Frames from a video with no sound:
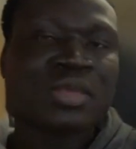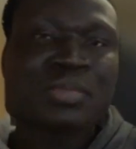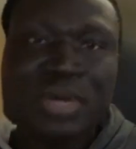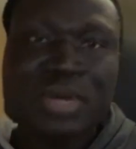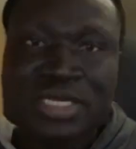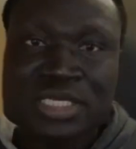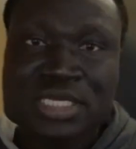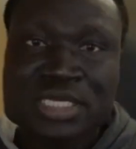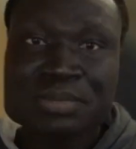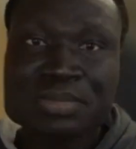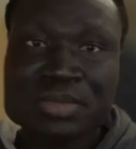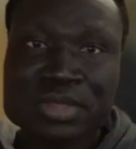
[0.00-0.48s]

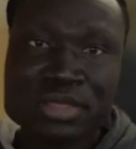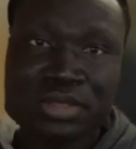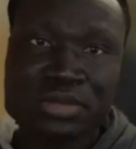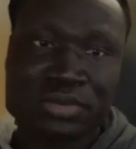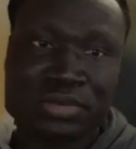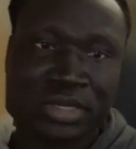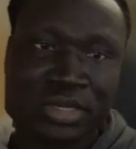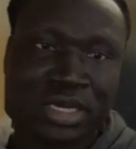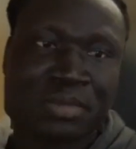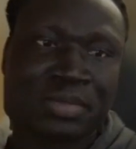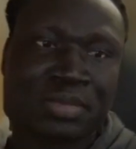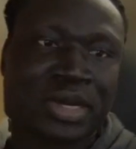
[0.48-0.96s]
something
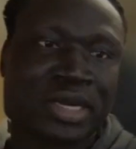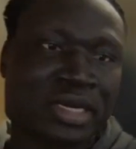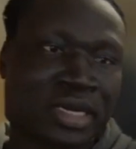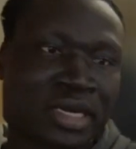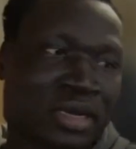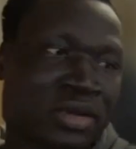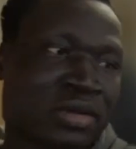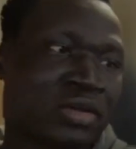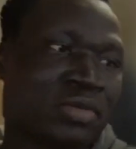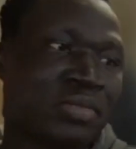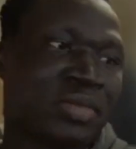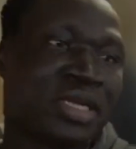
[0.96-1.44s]
unique about
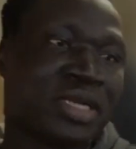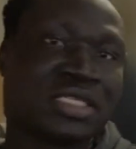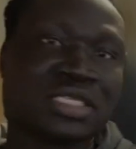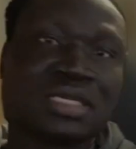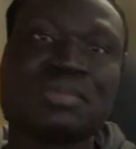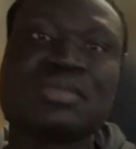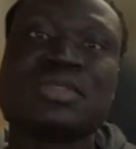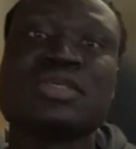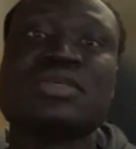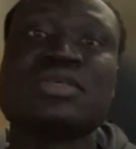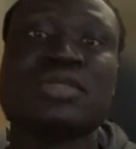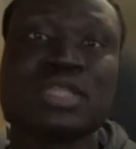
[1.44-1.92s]
Kakuma and
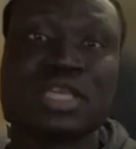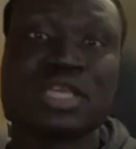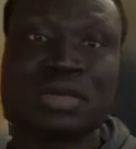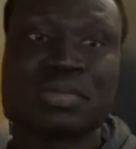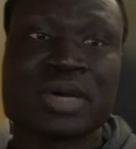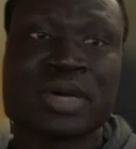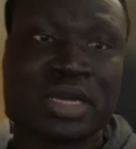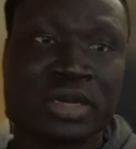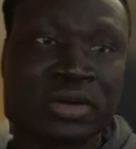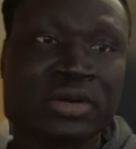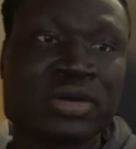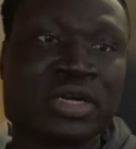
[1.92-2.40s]
something unique
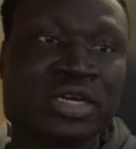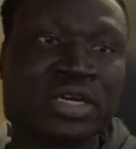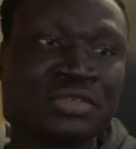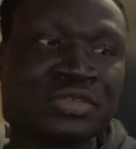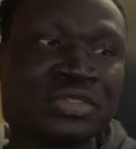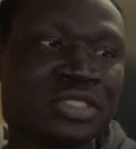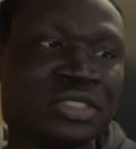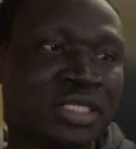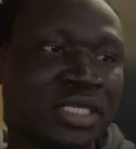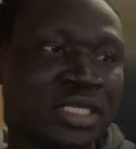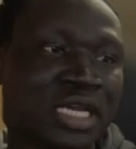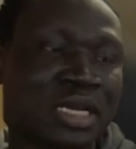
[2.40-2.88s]
about all
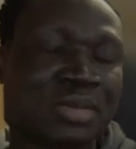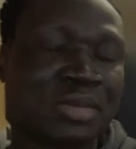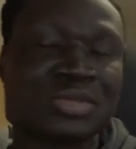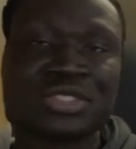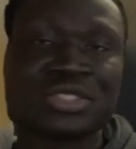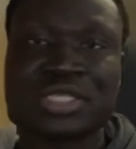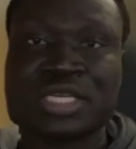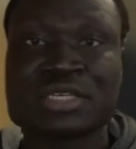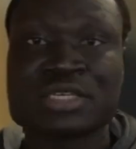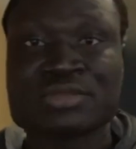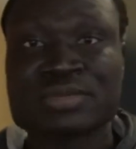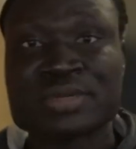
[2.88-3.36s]
refugee
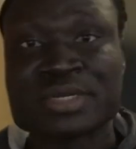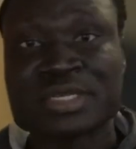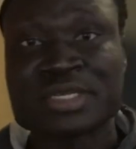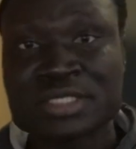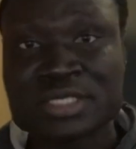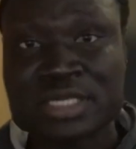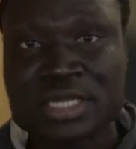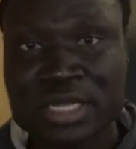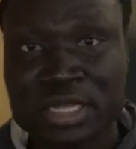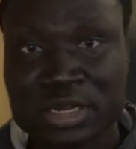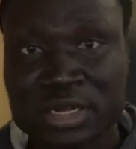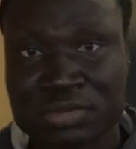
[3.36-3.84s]
camps is just the
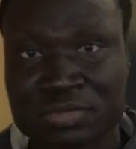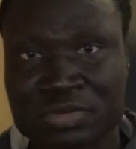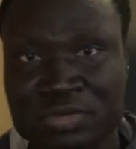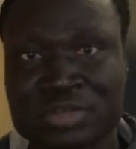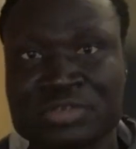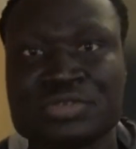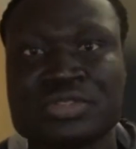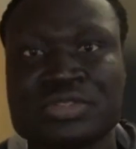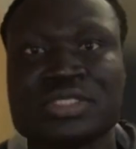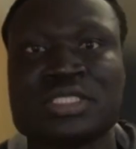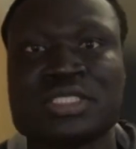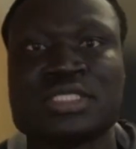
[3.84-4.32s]
resilience of
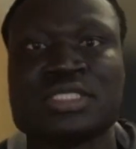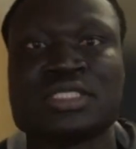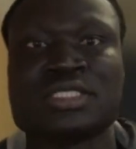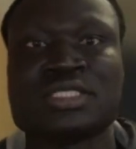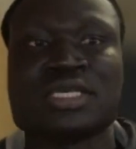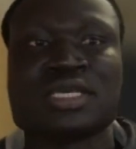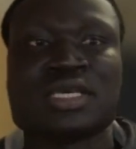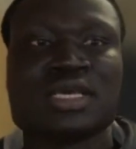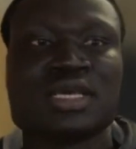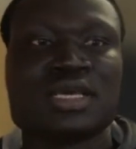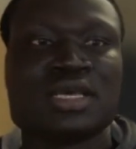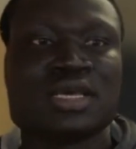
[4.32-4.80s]
refugees
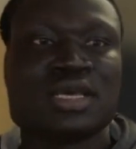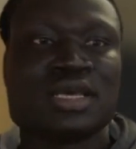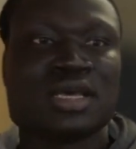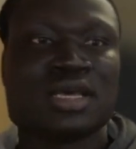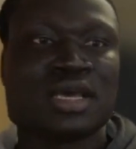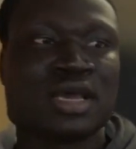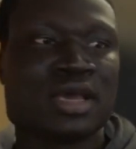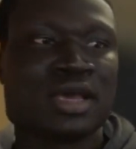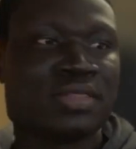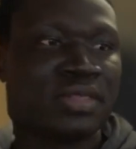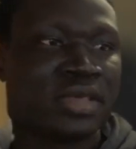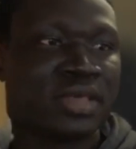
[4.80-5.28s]

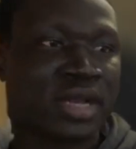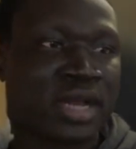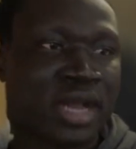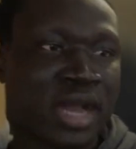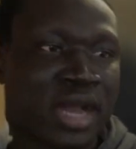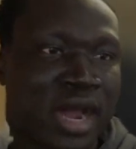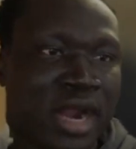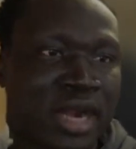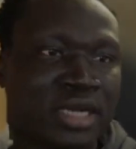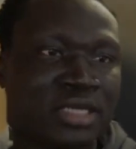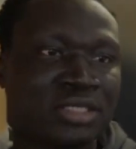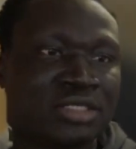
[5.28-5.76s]
and their
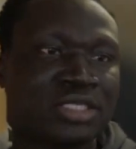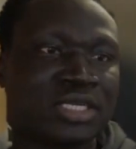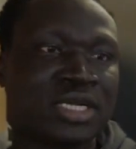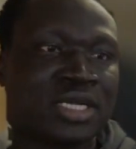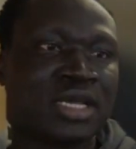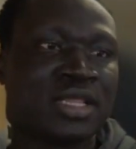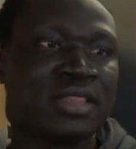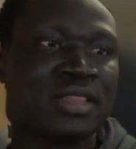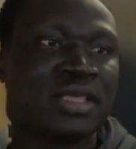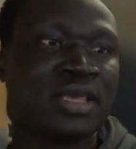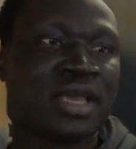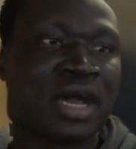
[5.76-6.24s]
courage
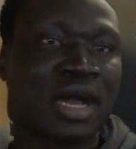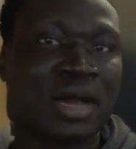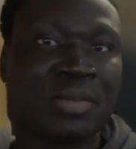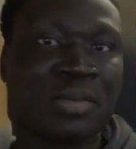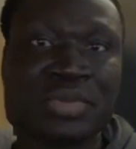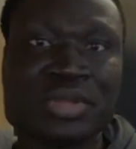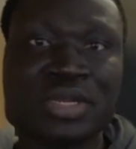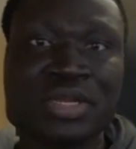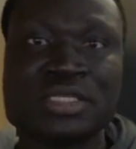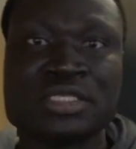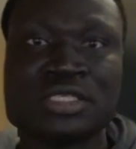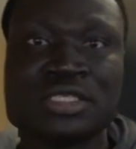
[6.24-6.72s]
and the
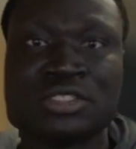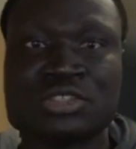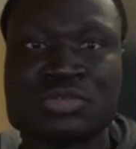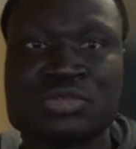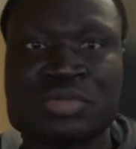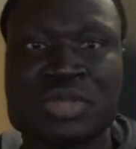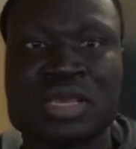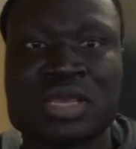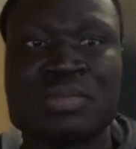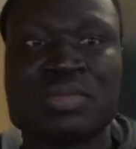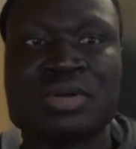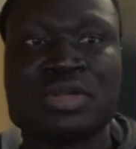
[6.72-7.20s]
ability to
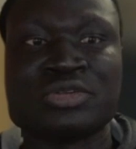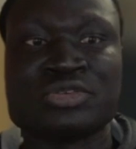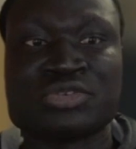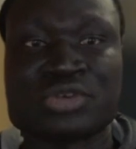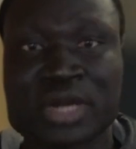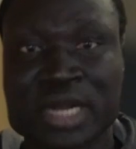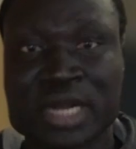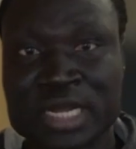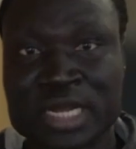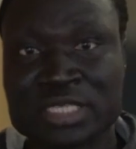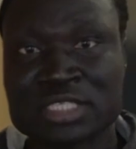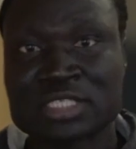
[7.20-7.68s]
be able
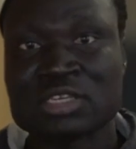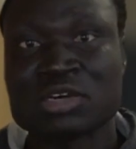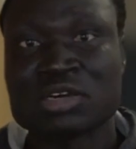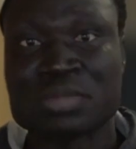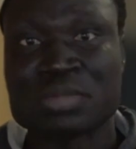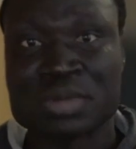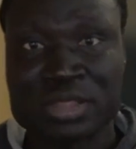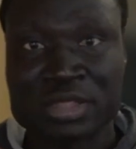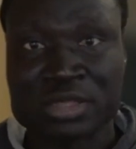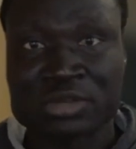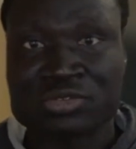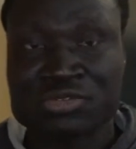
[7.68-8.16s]
to rise
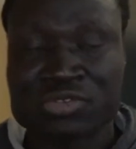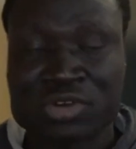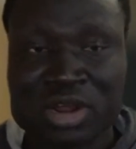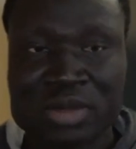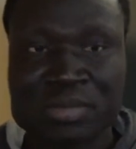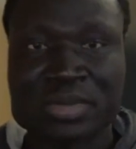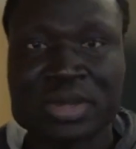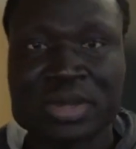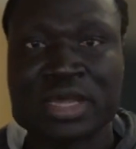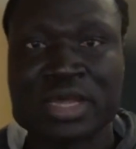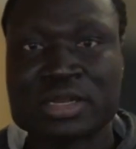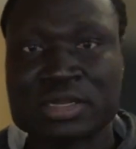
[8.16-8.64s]
over their
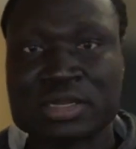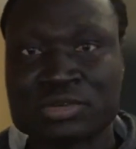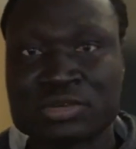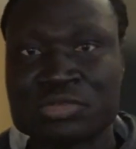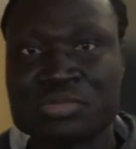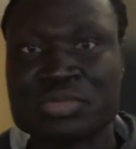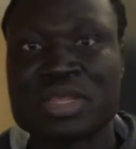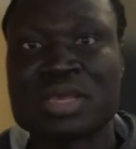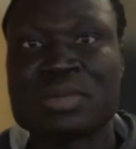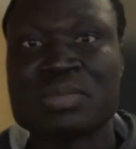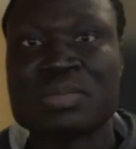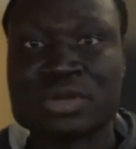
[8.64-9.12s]
trauma and to
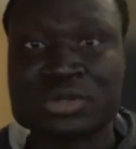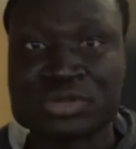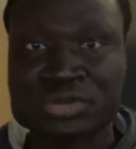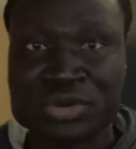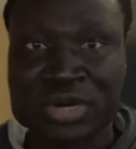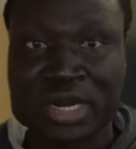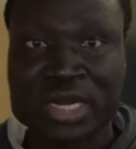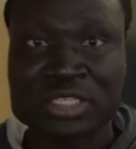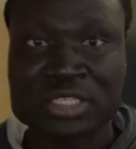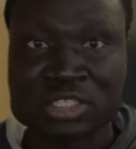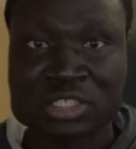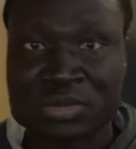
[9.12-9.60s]
be able to
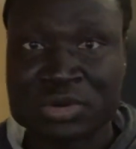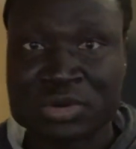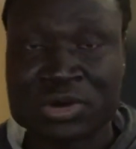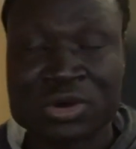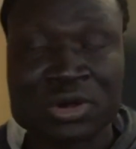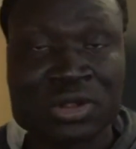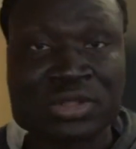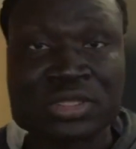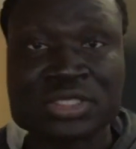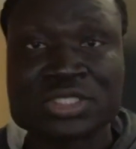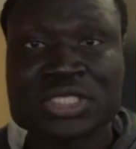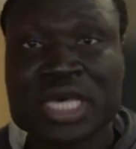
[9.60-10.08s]
rise over
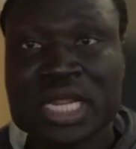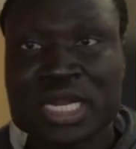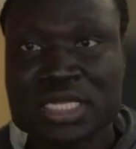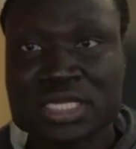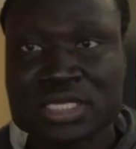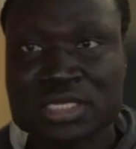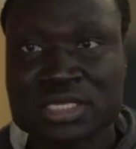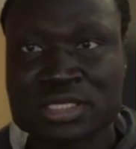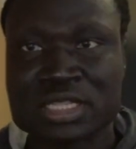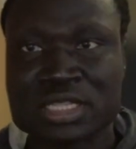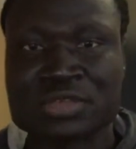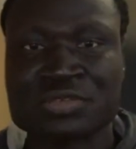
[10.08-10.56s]
all the
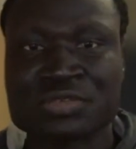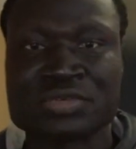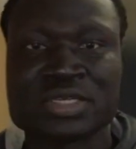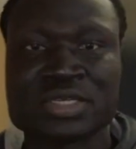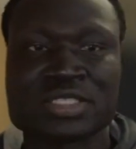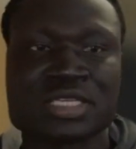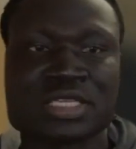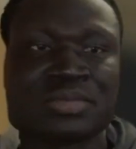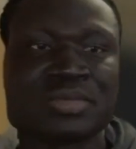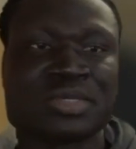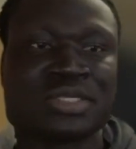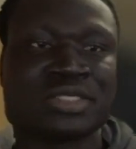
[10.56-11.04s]
challenges they
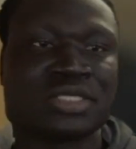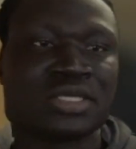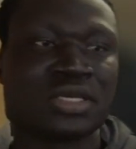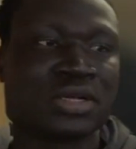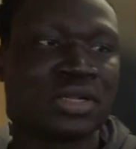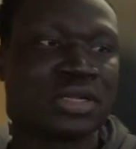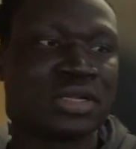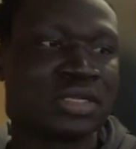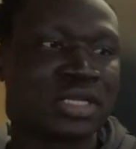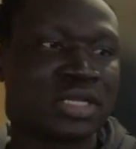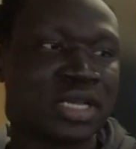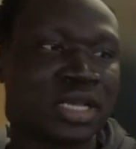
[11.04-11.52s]
face every
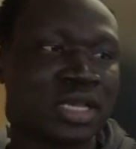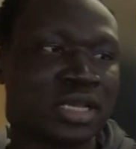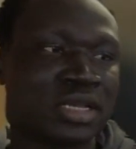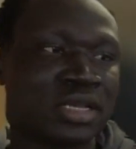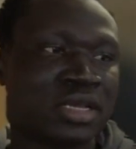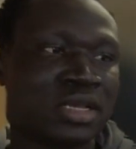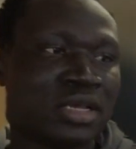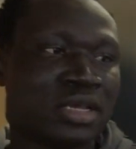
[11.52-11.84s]
single day.